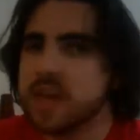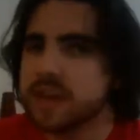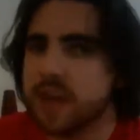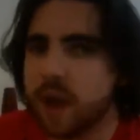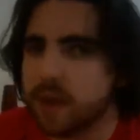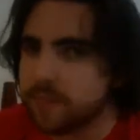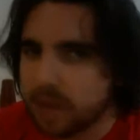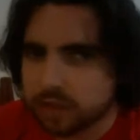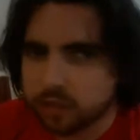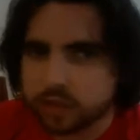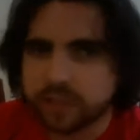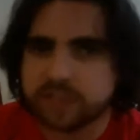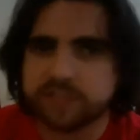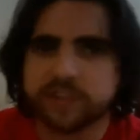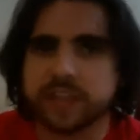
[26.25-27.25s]
Now, I'm not
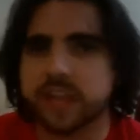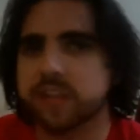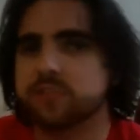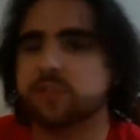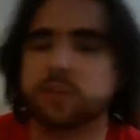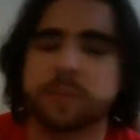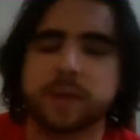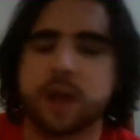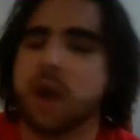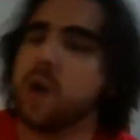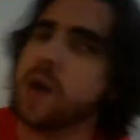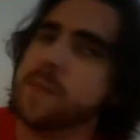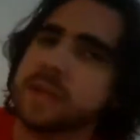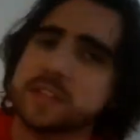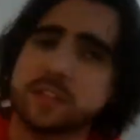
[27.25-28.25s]
looking for the answer to be, oh,
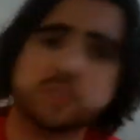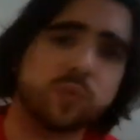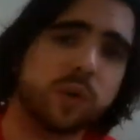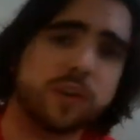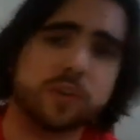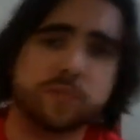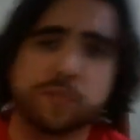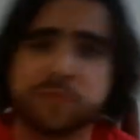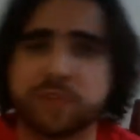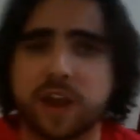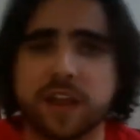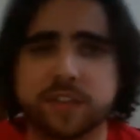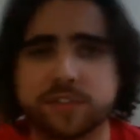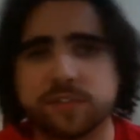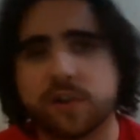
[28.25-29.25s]
I made such wonderful
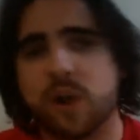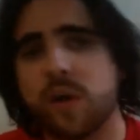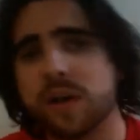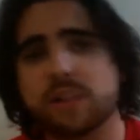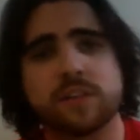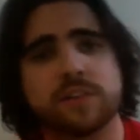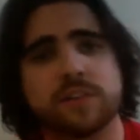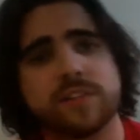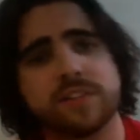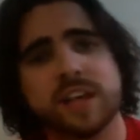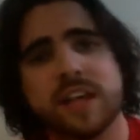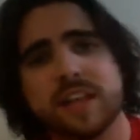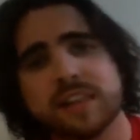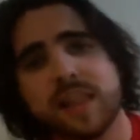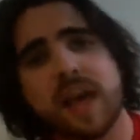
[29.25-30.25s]
friends, or oh, I learned
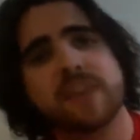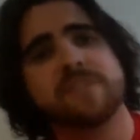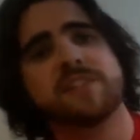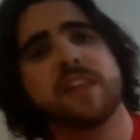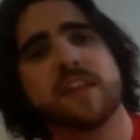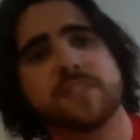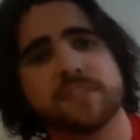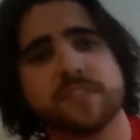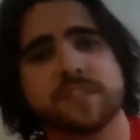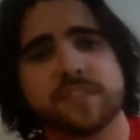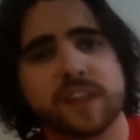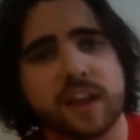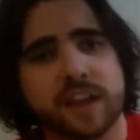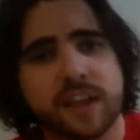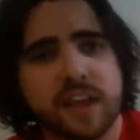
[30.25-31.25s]
life lessons
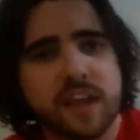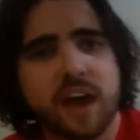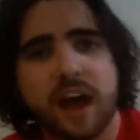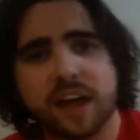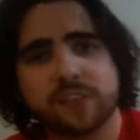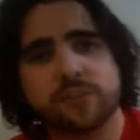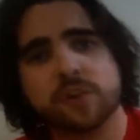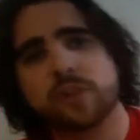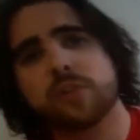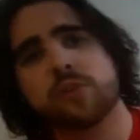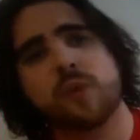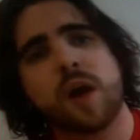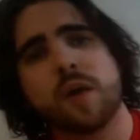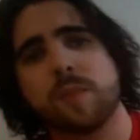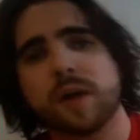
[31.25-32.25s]
that I took
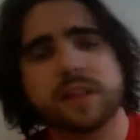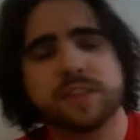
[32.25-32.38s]
throughout my...